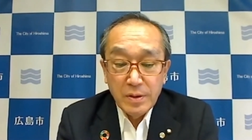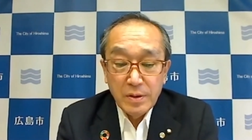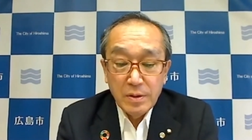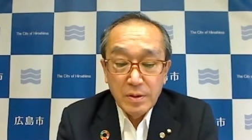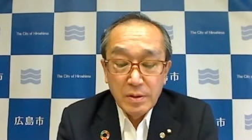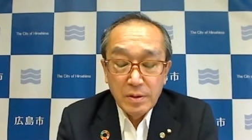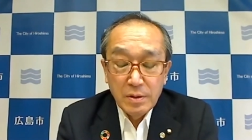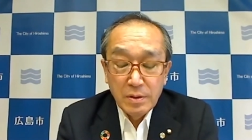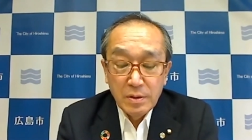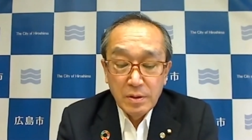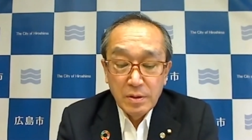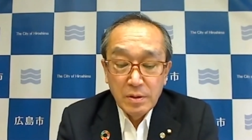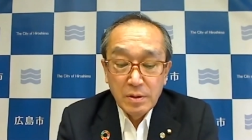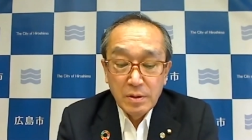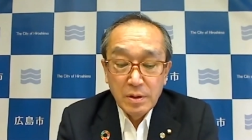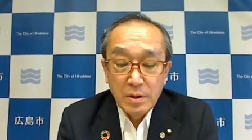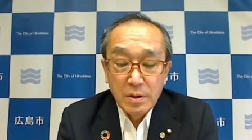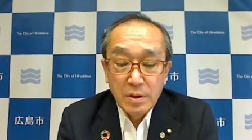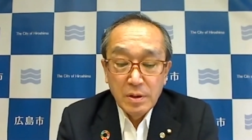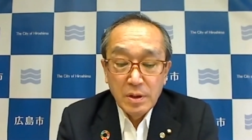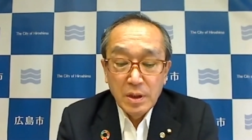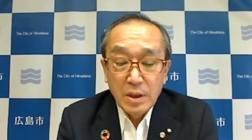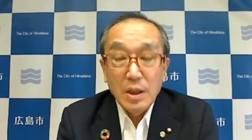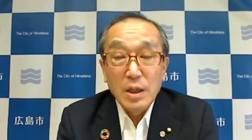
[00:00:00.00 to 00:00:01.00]
And we want to make
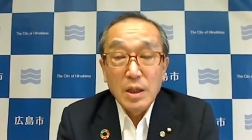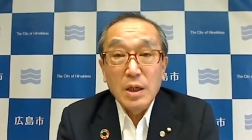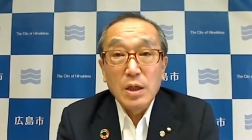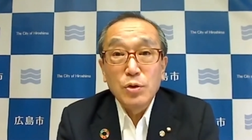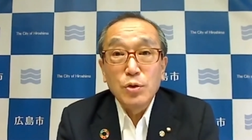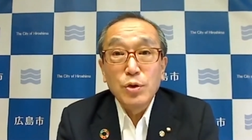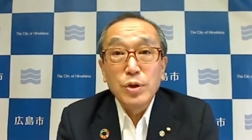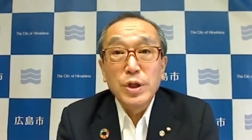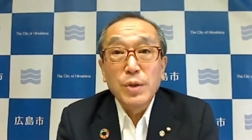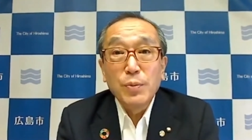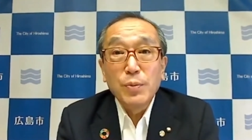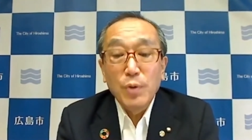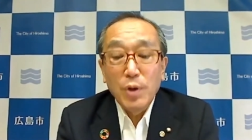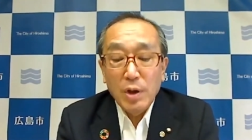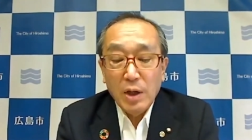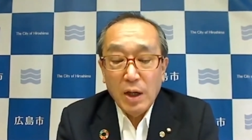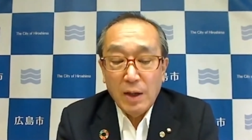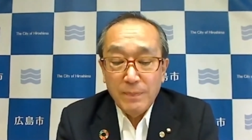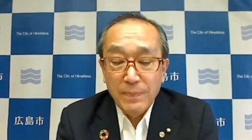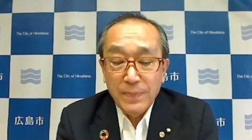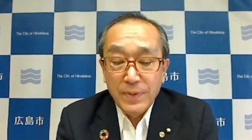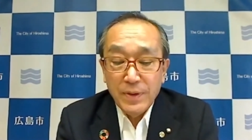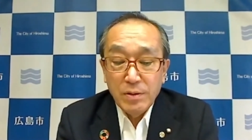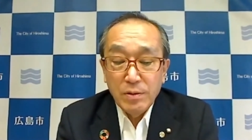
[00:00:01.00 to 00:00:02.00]
this the wish of the
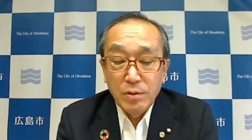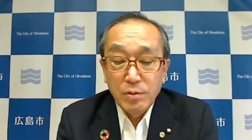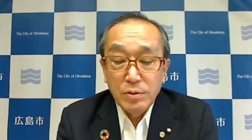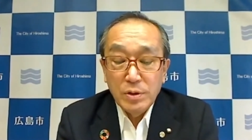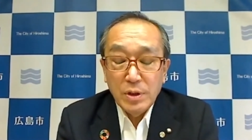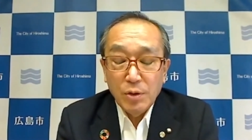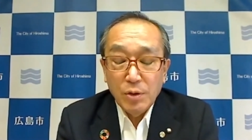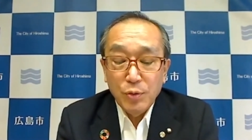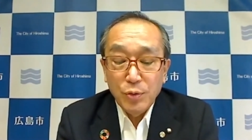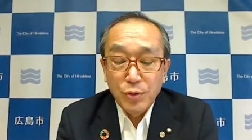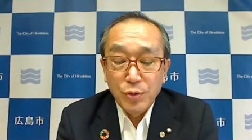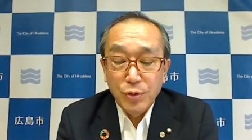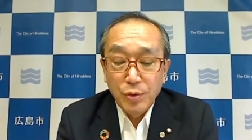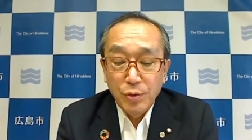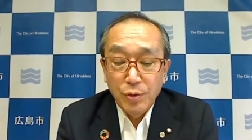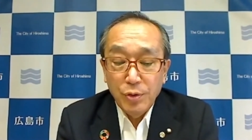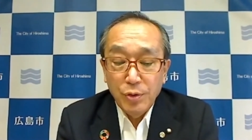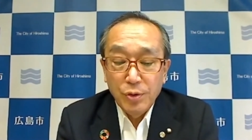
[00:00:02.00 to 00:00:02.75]
people of the world.